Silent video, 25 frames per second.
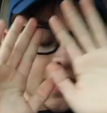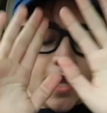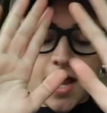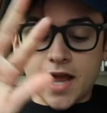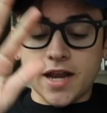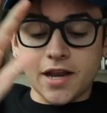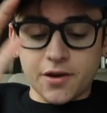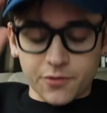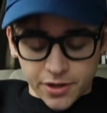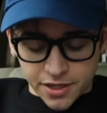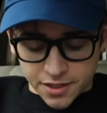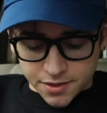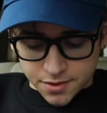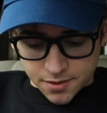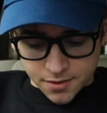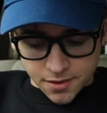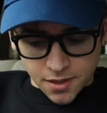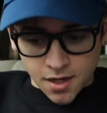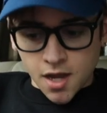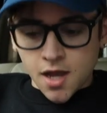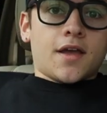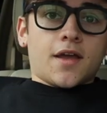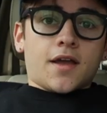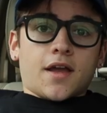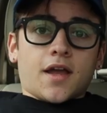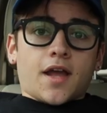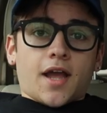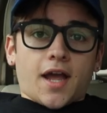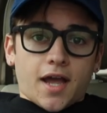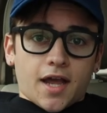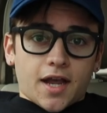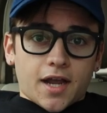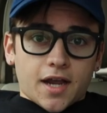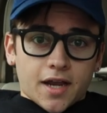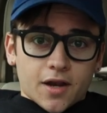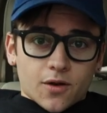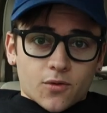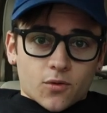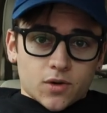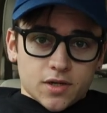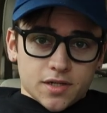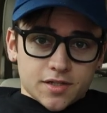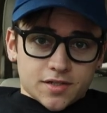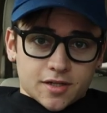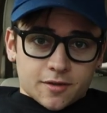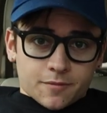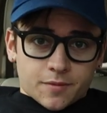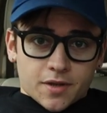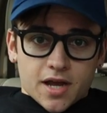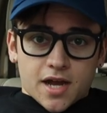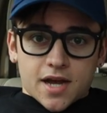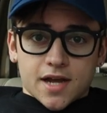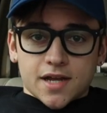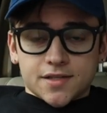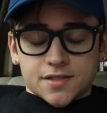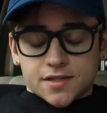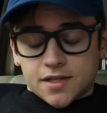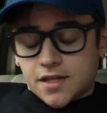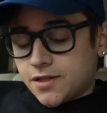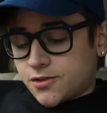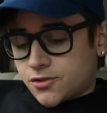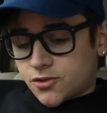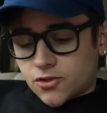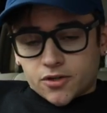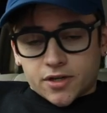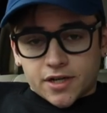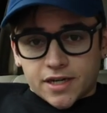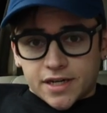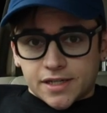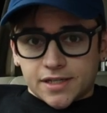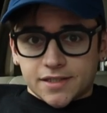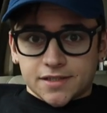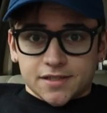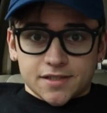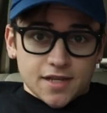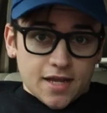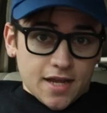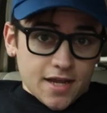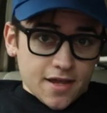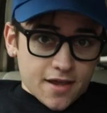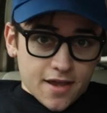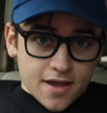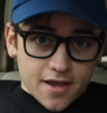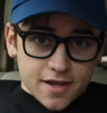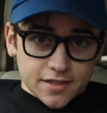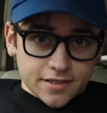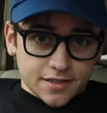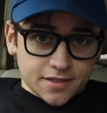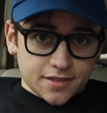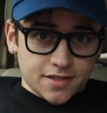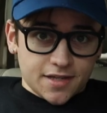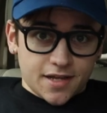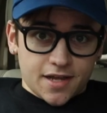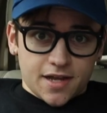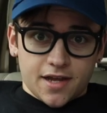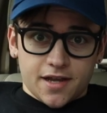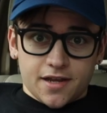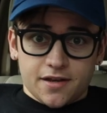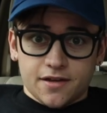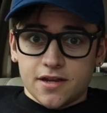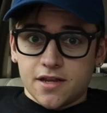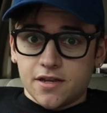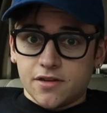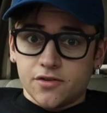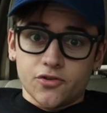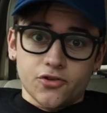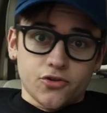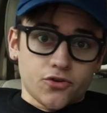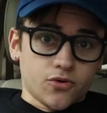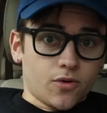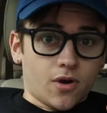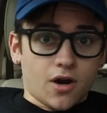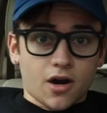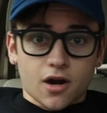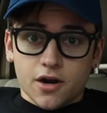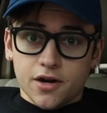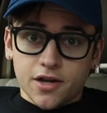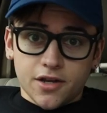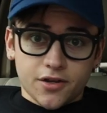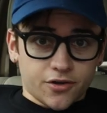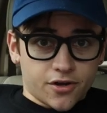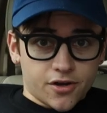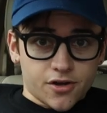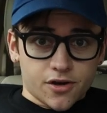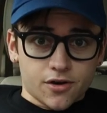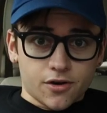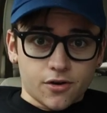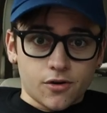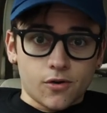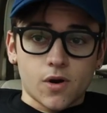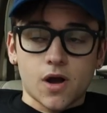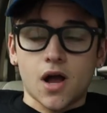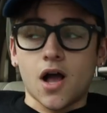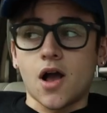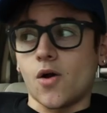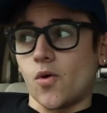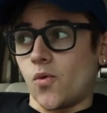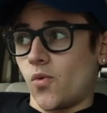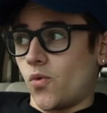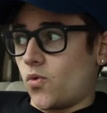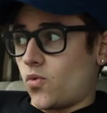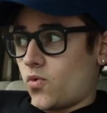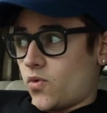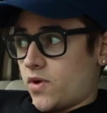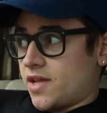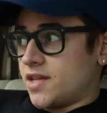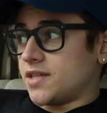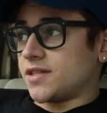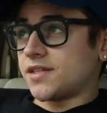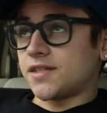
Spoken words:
Anyways, hey, what is up guys? It's Chris, aka Stan, and you already know, we